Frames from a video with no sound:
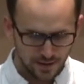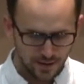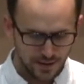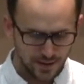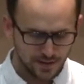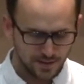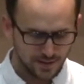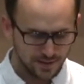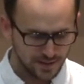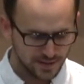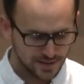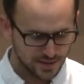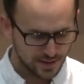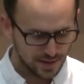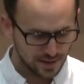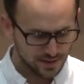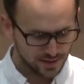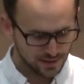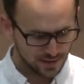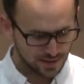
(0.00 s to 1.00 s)
And this
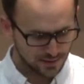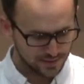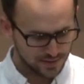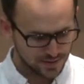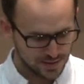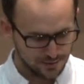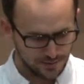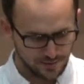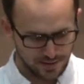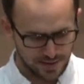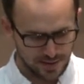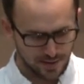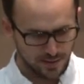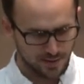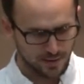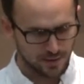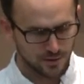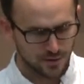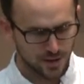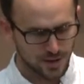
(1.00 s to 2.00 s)
also comes, some of it, out
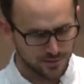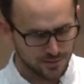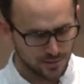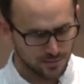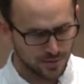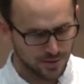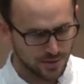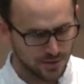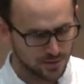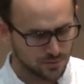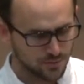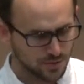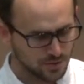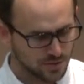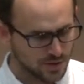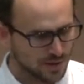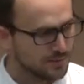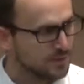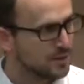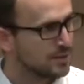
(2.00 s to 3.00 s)
of the ROS for Products
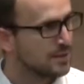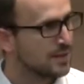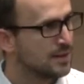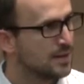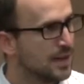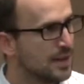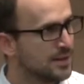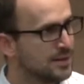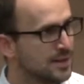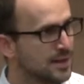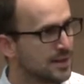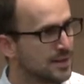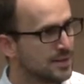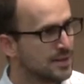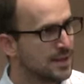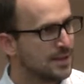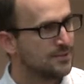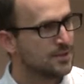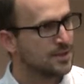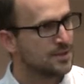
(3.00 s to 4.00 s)
workshop. There's, as you can
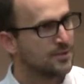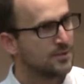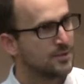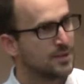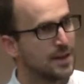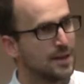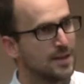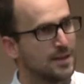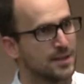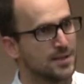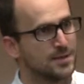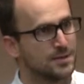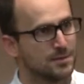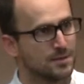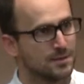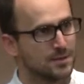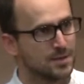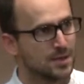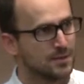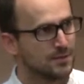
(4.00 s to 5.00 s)
see, just from kind of
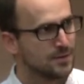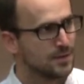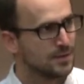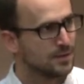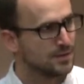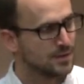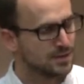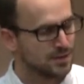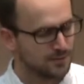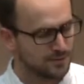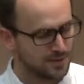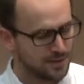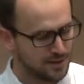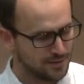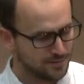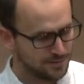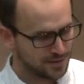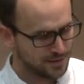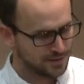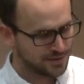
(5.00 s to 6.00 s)
this survey
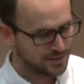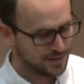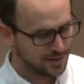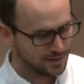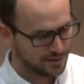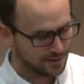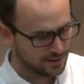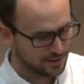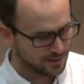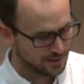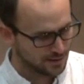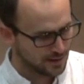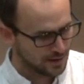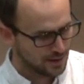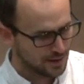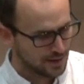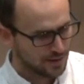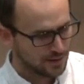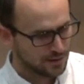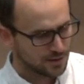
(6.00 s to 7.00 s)
of the scene here,
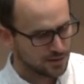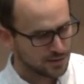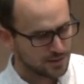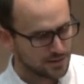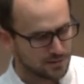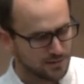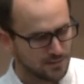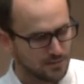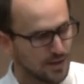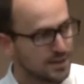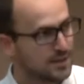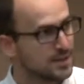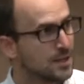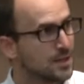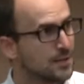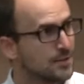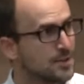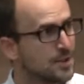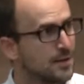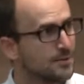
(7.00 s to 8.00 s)
there's a
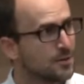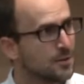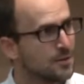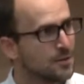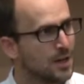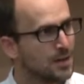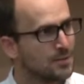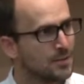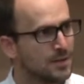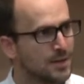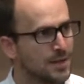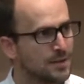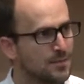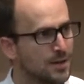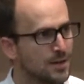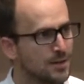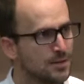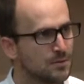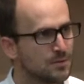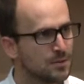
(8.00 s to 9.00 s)
ton of stuff going on with the
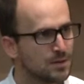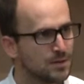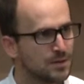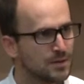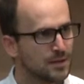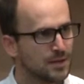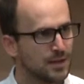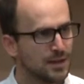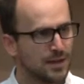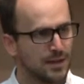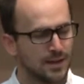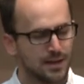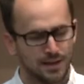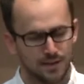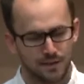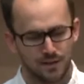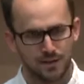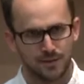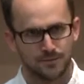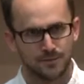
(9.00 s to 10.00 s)
embedded world
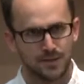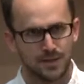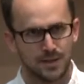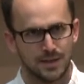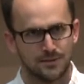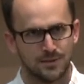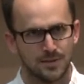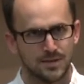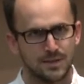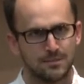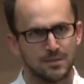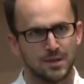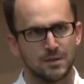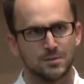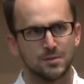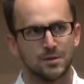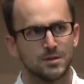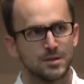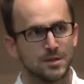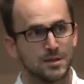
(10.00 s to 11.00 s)
at all different levels. The
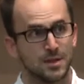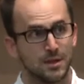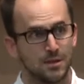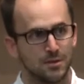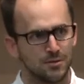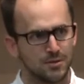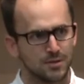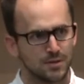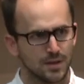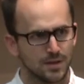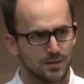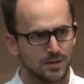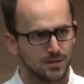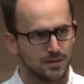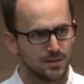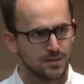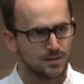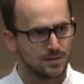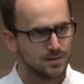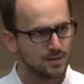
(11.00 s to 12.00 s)
embedded world is huge, and
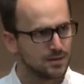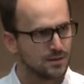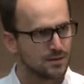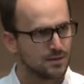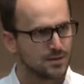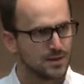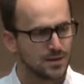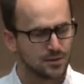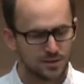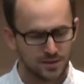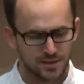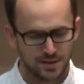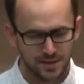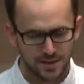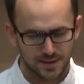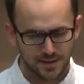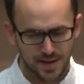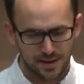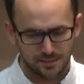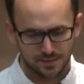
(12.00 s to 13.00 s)
there's interesting
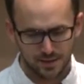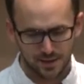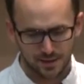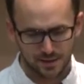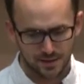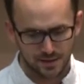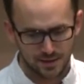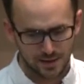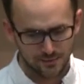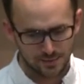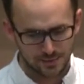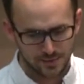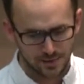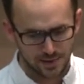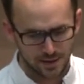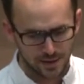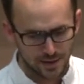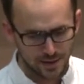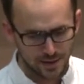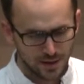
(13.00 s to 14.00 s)
things happening at all levels.
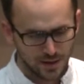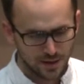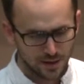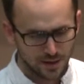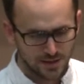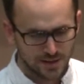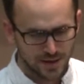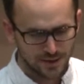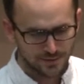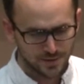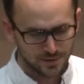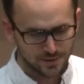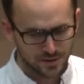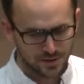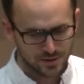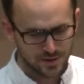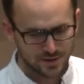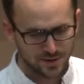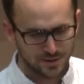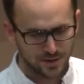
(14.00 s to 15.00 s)
There's a lot of
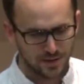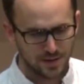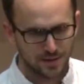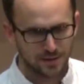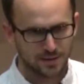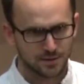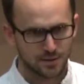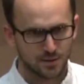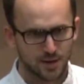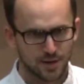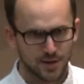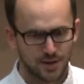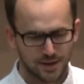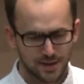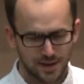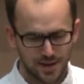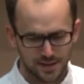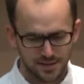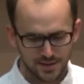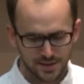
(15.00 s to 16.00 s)
interest in creating
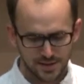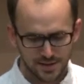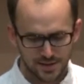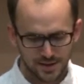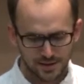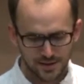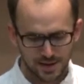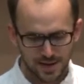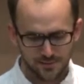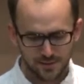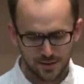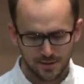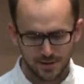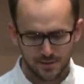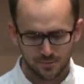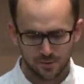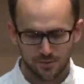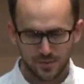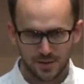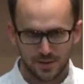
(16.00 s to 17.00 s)
an ANSI library
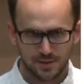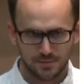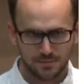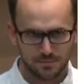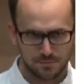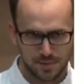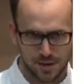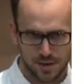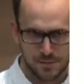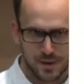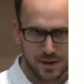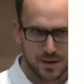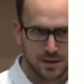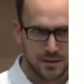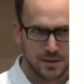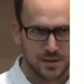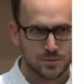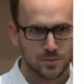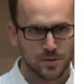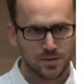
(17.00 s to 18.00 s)
that will be bare
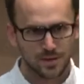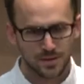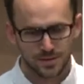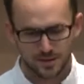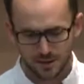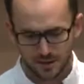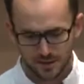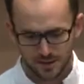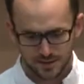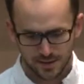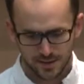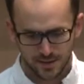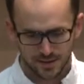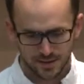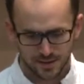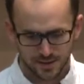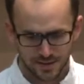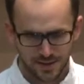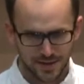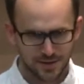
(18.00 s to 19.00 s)
metal as well as
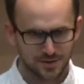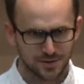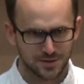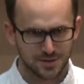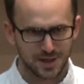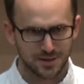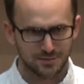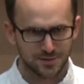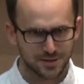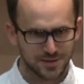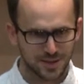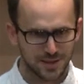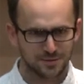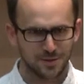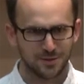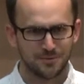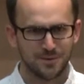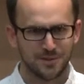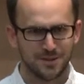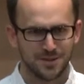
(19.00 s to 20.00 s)
RTOS. So that's just kind of a
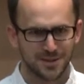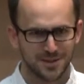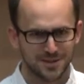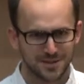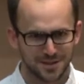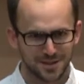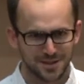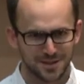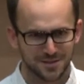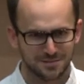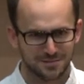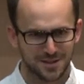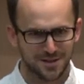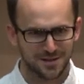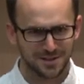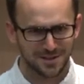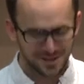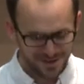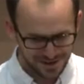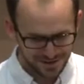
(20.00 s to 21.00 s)
segue for the next talk
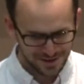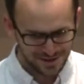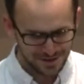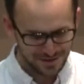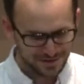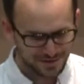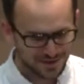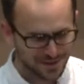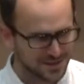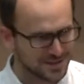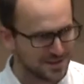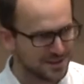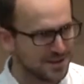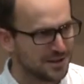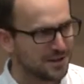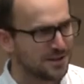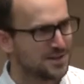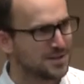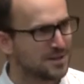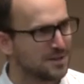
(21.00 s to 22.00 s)
about ROS-C
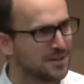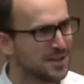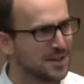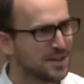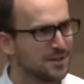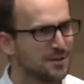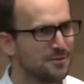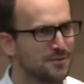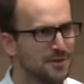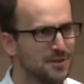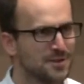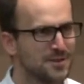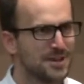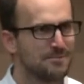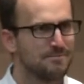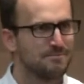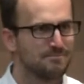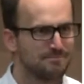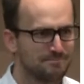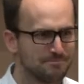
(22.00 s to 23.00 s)
here. So thank you for your time.